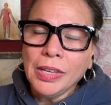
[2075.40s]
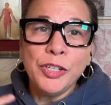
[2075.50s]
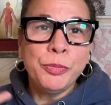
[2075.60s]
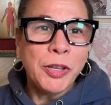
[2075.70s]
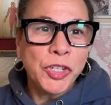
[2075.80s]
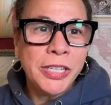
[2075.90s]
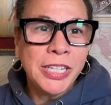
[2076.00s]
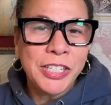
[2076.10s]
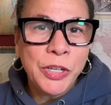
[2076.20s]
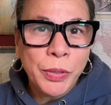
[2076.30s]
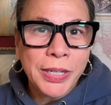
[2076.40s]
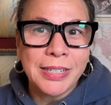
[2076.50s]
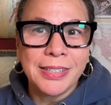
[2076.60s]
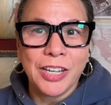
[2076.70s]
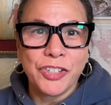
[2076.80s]
especially in the Sea
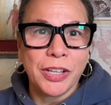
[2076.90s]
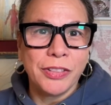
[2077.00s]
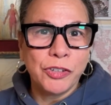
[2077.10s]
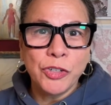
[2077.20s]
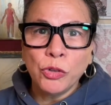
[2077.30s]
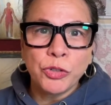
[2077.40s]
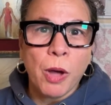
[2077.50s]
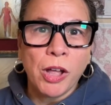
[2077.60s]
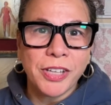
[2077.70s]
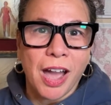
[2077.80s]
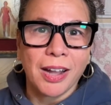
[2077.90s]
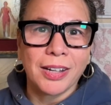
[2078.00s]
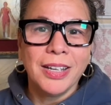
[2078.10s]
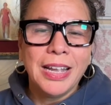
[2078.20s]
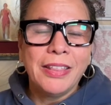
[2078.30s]
organization, there's no small
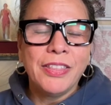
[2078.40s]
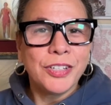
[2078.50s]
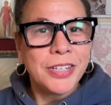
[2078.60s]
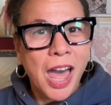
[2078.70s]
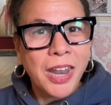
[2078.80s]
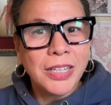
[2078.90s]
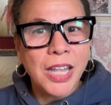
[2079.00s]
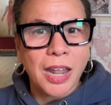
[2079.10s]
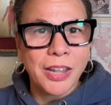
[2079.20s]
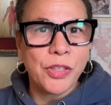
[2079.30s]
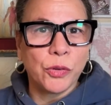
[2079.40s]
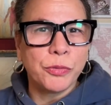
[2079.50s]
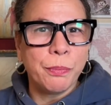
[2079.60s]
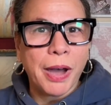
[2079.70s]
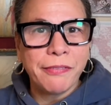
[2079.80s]
talk. There's not a lot of
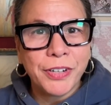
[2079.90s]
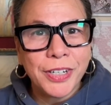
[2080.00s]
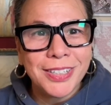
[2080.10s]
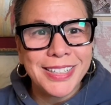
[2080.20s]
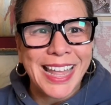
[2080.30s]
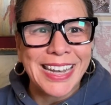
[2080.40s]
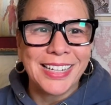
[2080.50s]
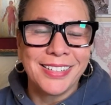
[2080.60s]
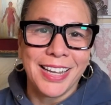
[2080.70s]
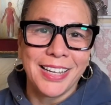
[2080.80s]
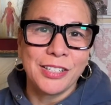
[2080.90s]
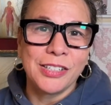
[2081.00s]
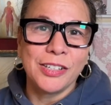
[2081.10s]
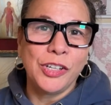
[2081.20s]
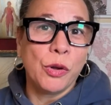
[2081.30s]
those buffers that
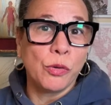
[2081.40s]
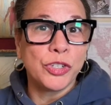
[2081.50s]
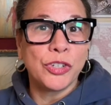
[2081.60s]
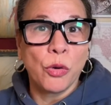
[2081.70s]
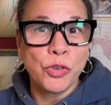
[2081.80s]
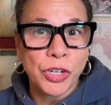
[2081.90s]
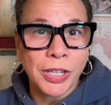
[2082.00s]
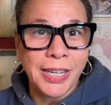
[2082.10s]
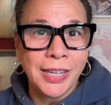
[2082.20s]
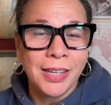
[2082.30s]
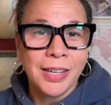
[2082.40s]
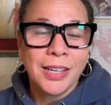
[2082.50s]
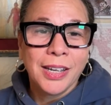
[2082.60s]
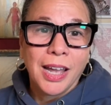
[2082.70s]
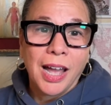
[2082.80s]
exist, socially,
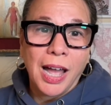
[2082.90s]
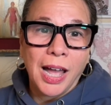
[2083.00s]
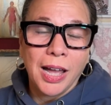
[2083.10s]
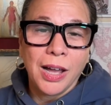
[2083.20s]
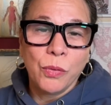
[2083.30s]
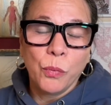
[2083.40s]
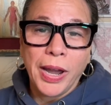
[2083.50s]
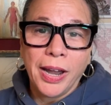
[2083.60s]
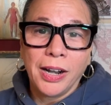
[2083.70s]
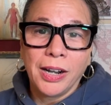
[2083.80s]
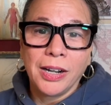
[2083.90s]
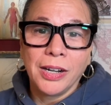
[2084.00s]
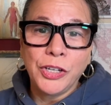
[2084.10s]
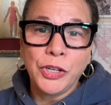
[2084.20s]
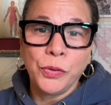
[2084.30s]
where